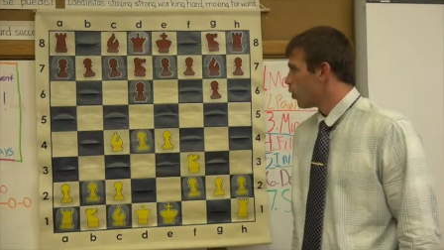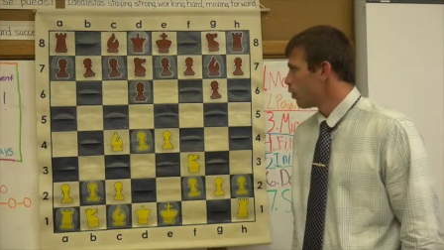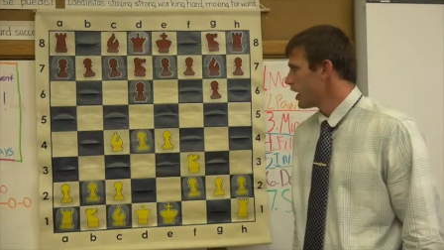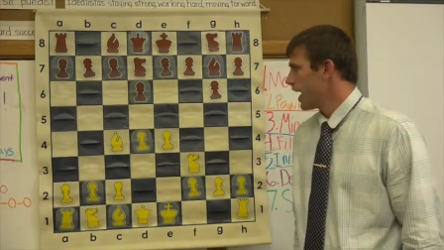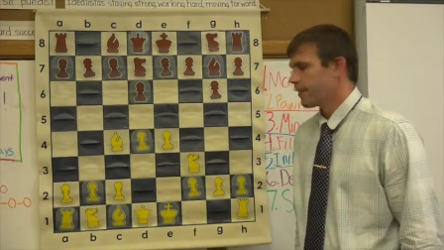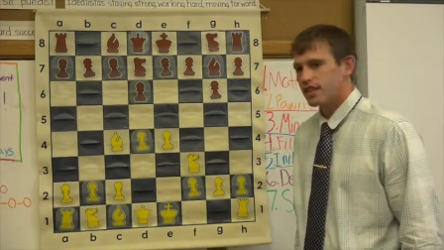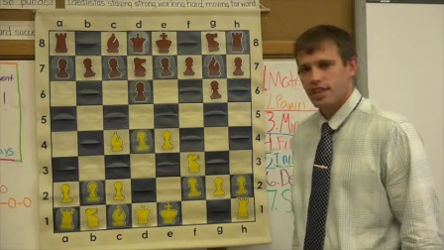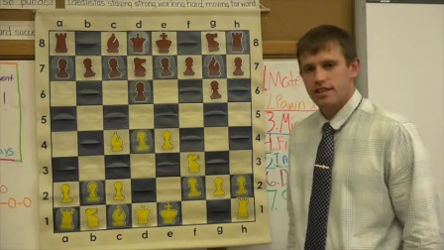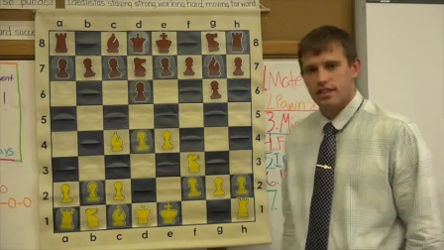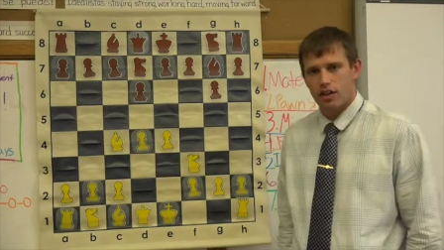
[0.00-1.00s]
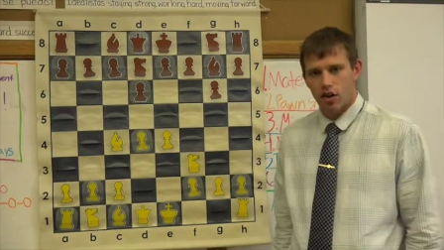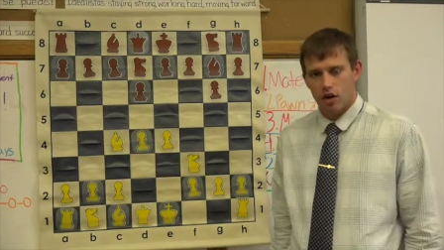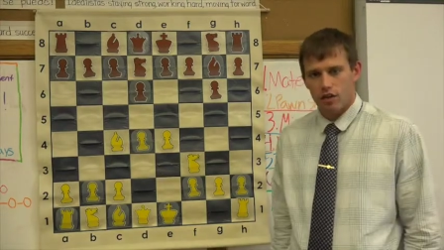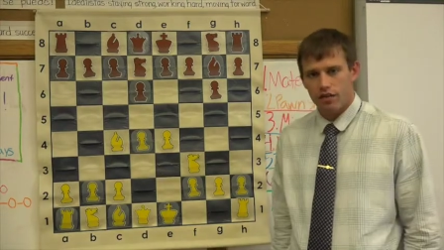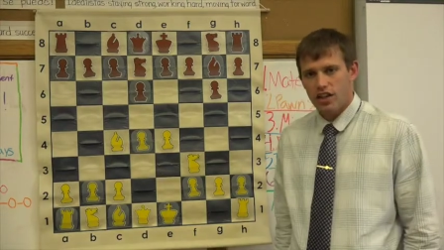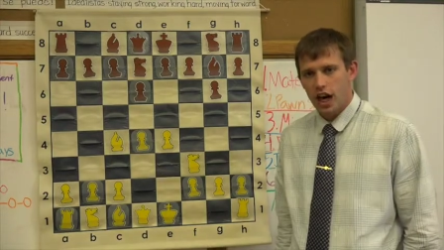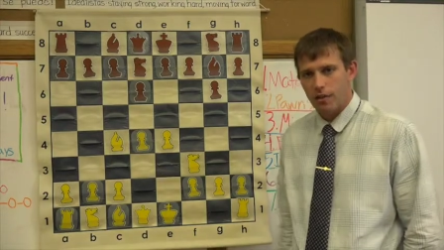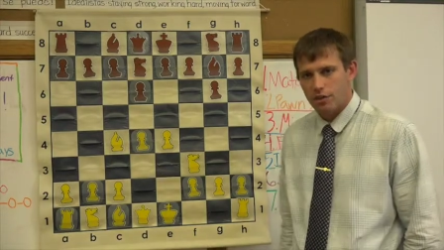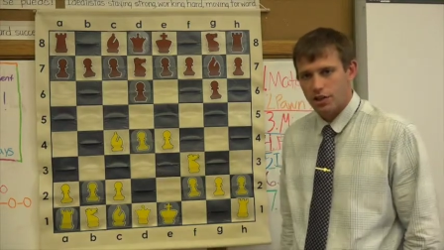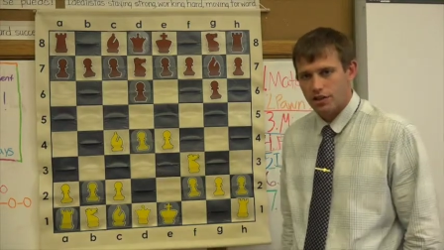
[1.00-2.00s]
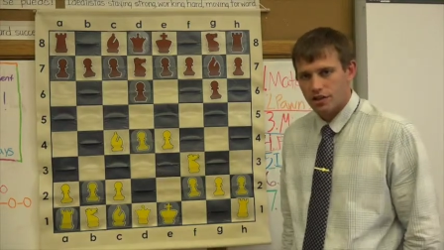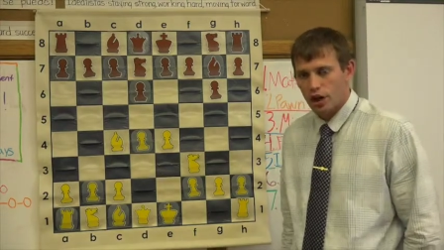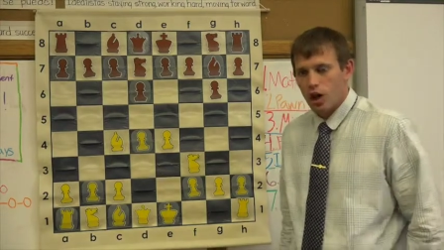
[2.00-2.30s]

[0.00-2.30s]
We have to consider all of the options.